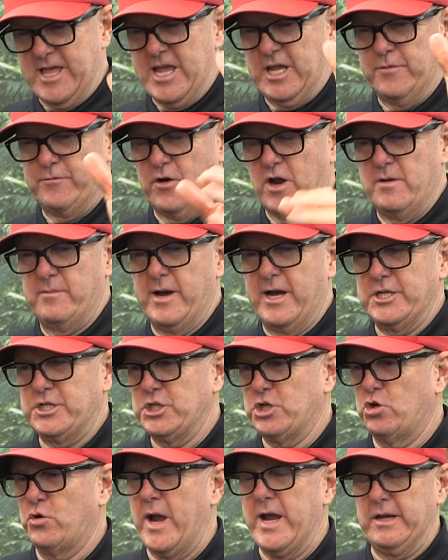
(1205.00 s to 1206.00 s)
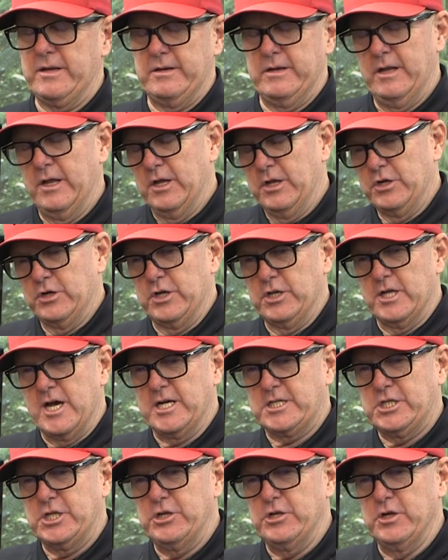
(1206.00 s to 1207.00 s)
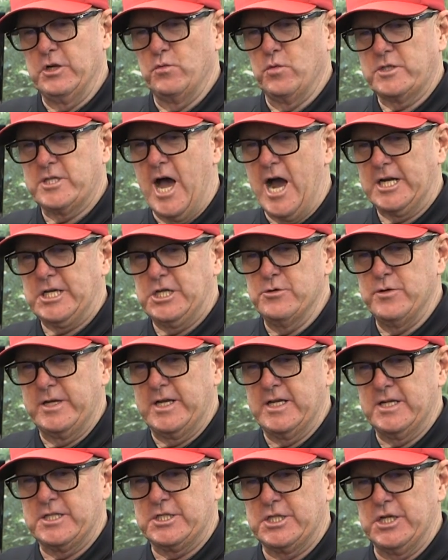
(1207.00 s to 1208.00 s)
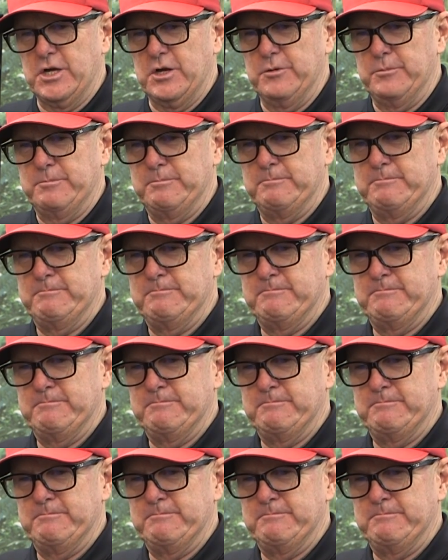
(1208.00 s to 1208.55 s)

Thank you very much. Great. Good luck to you, and we'll talk to you again soon.